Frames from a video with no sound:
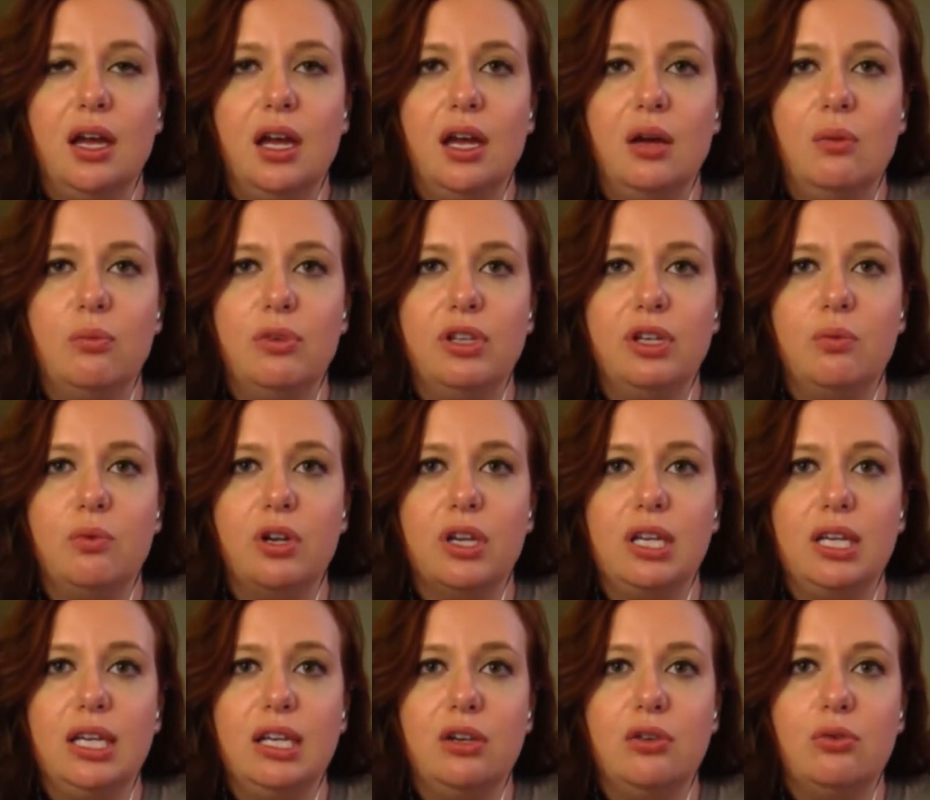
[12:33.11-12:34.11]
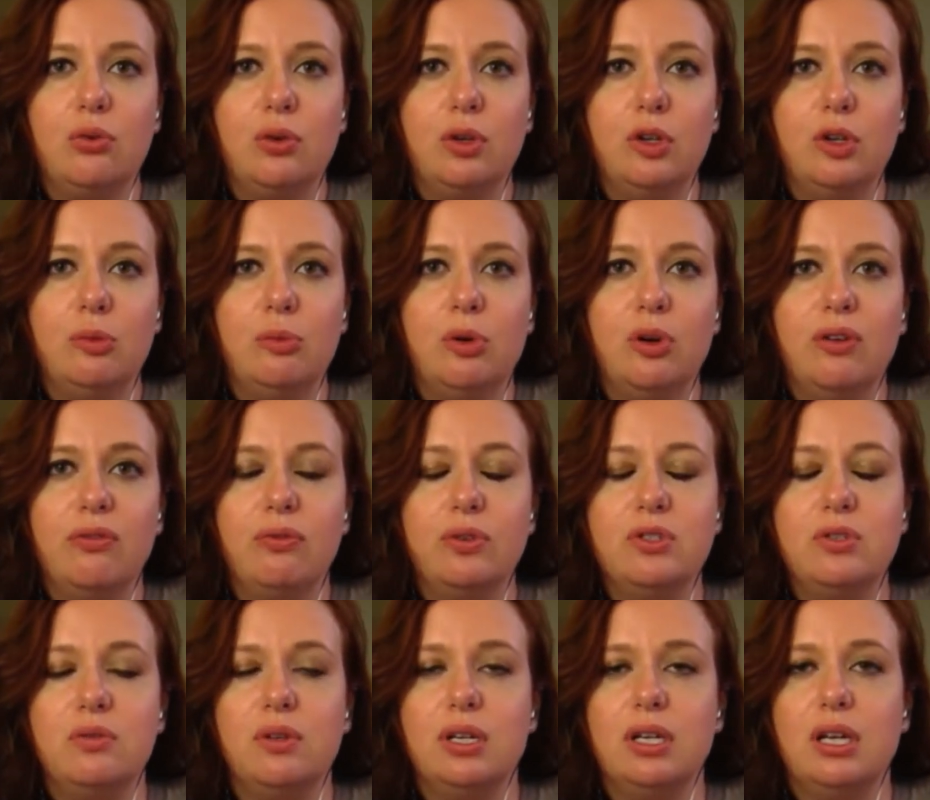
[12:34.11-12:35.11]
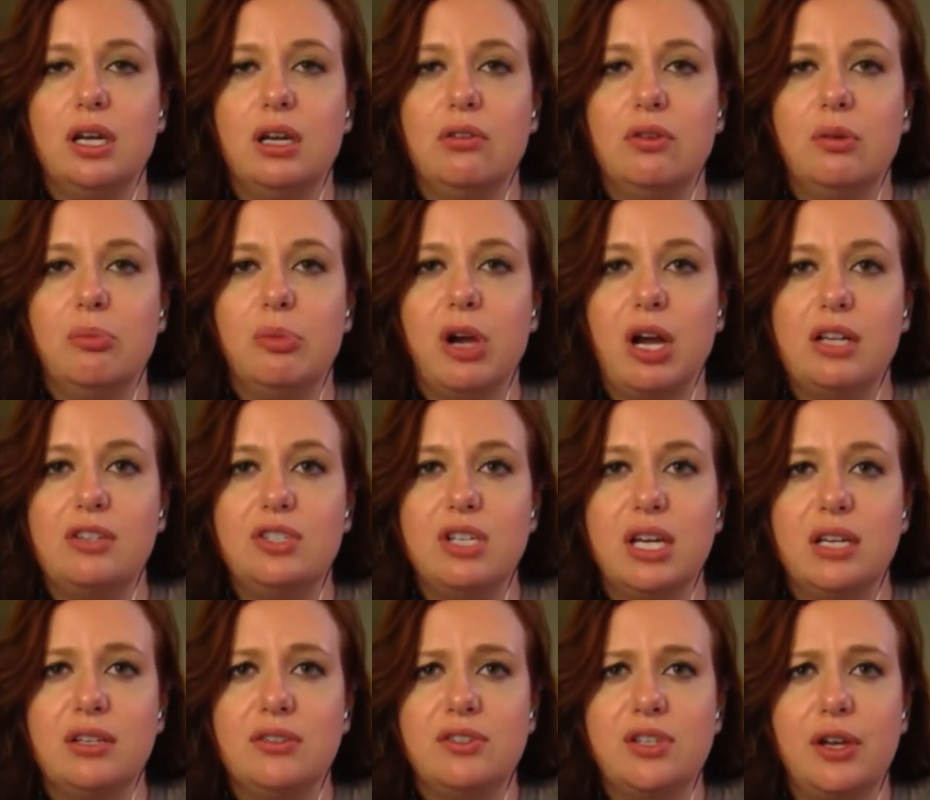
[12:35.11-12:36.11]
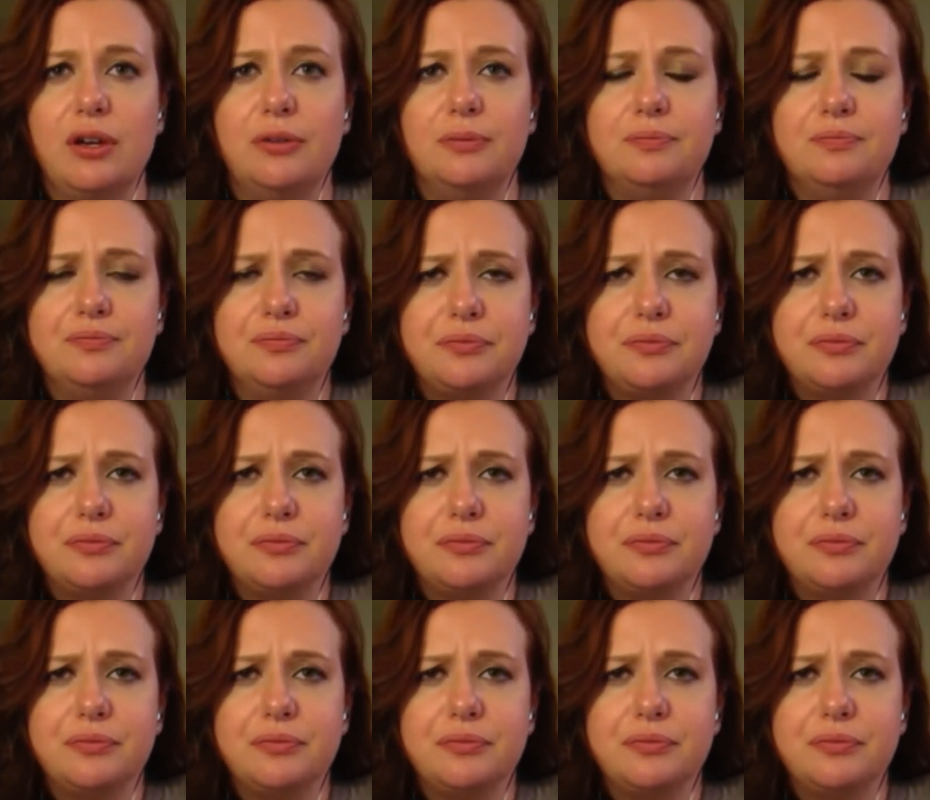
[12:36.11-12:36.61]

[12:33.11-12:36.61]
um, when they're working in group or if we're doing a group project. So,